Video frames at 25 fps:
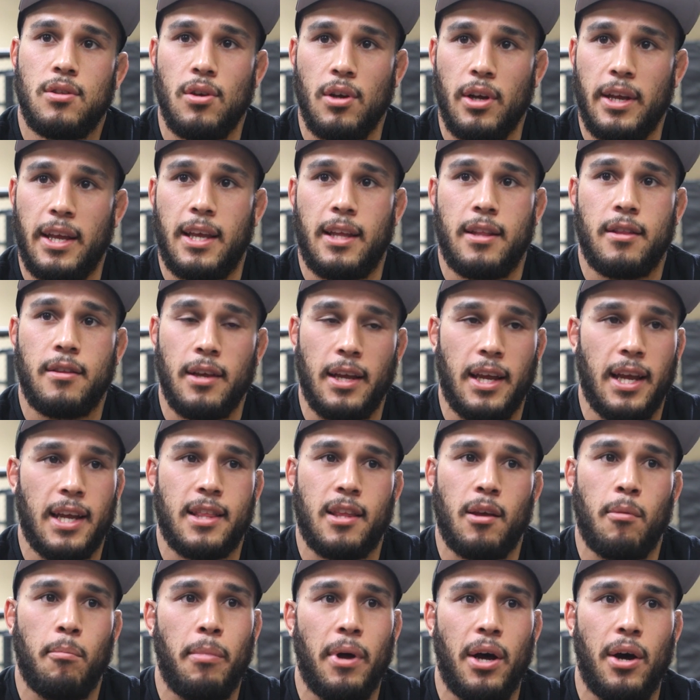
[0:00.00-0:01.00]
to
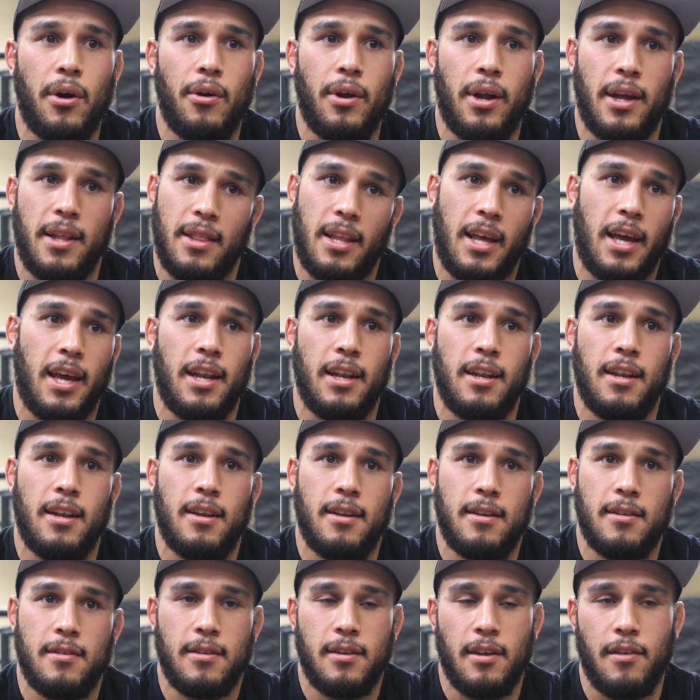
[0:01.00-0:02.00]
get the belt and
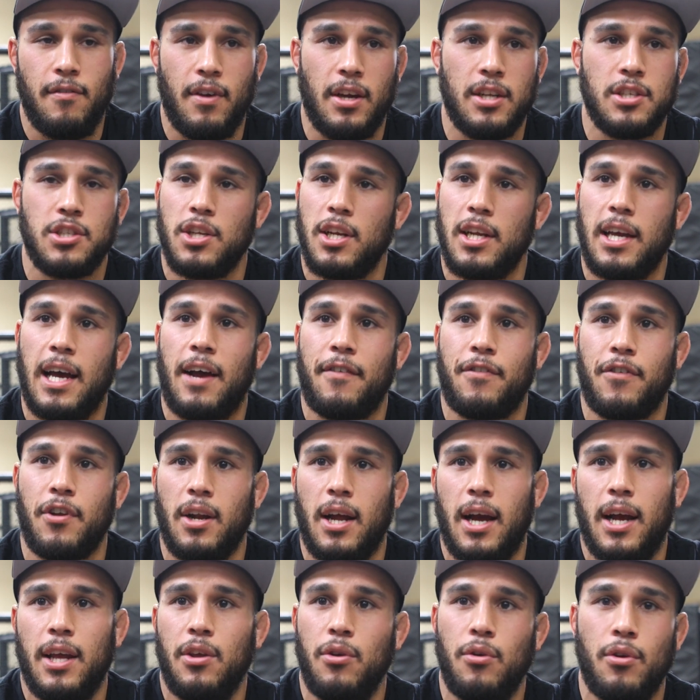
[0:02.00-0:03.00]
then eventually after
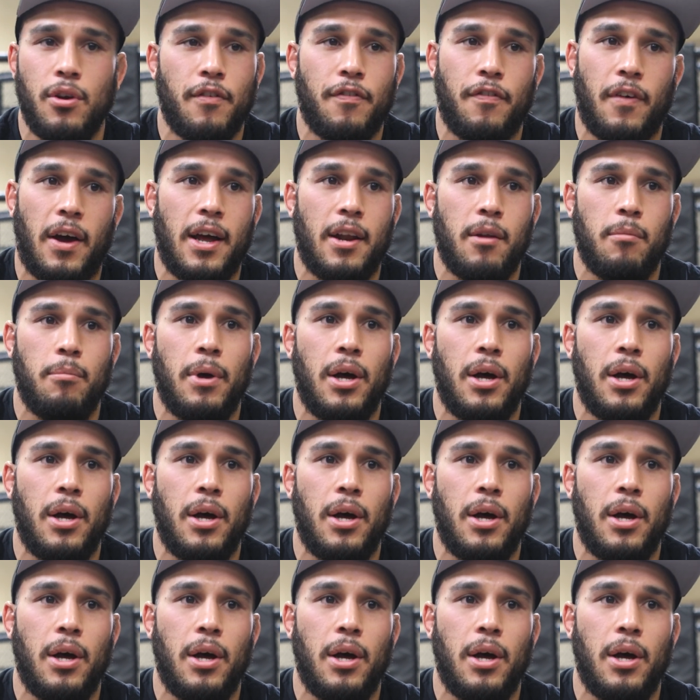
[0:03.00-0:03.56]
that unify the